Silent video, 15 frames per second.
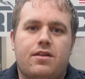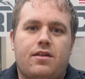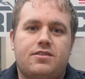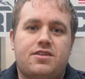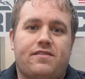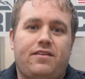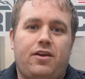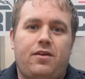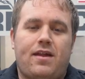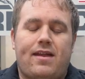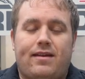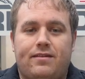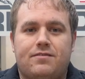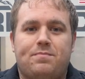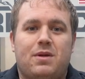those of you
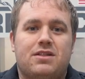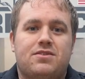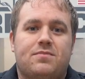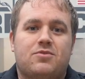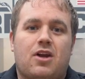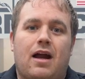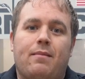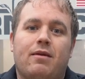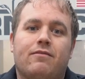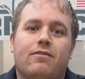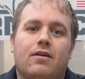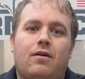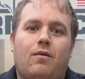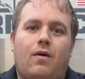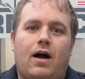that have been subscribing
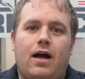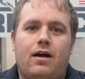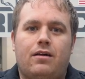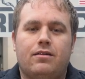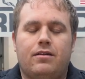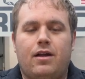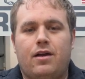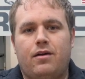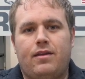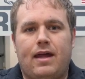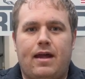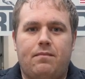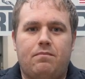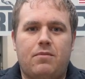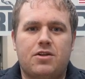for a while know
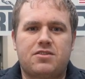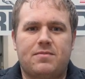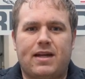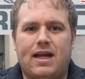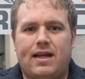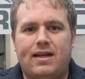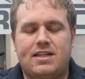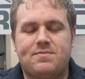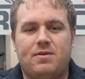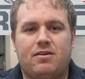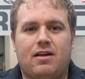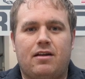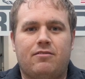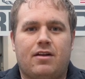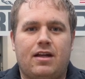that most of my content's been
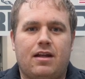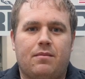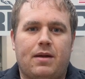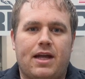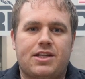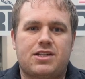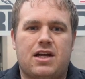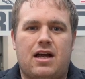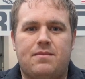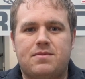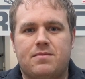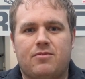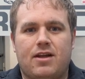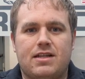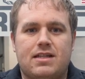around running a bike shop,
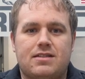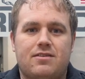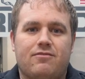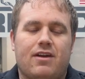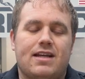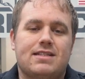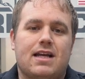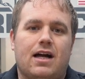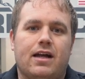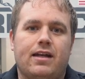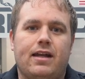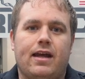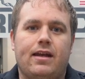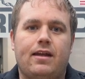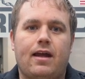some race
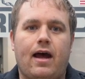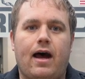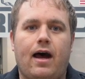content.